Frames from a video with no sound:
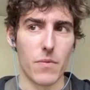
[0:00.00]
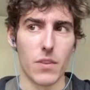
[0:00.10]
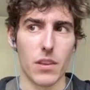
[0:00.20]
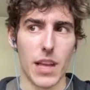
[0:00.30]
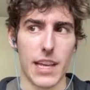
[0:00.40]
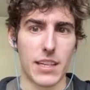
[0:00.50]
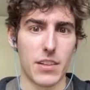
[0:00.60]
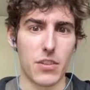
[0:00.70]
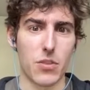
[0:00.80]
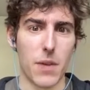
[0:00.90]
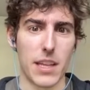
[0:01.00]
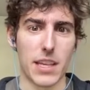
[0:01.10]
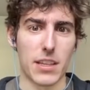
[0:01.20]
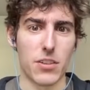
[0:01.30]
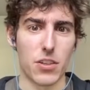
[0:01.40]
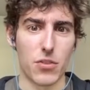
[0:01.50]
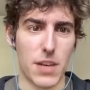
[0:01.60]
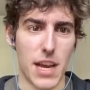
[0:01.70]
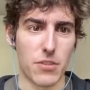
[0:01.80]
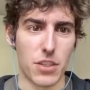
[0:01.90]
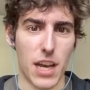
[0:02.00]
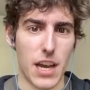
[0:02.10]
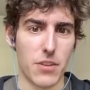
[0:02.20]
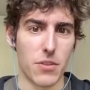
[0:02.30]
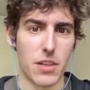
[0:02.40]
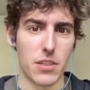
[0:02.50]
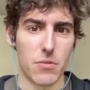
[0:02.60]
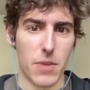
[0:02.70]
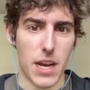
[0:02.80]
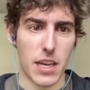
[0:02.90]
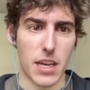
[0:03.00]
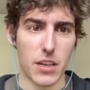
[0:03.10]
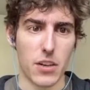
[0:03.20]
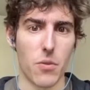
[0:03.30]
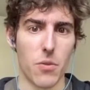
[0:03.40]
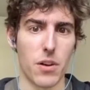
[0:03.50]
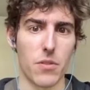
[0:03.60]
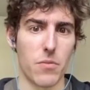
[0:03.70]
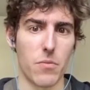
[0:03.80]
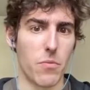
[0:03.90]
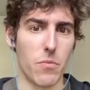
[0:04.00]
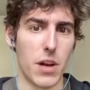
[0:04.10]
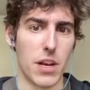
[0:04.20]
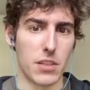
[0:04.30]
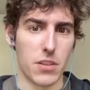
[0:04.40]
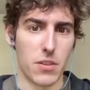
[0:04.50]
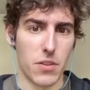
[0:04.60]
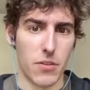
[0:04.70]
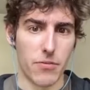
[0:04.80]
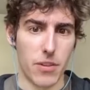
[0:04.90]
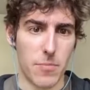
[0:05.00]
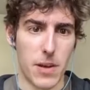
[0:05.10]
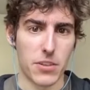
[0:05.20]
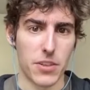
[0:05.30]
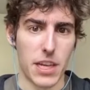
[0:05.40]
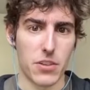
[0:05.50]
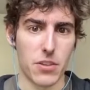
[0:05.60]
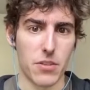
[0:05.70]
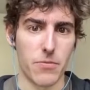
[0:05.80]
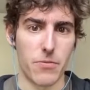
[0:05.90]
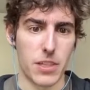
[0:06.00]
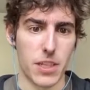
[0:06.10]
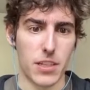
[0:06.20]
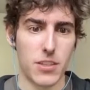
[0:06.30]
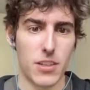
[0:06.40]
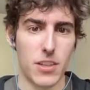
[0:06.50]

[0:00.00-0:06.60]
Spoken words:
like, do I think there's a tree outside, or is it raining, or what is the fundamental nature of physics?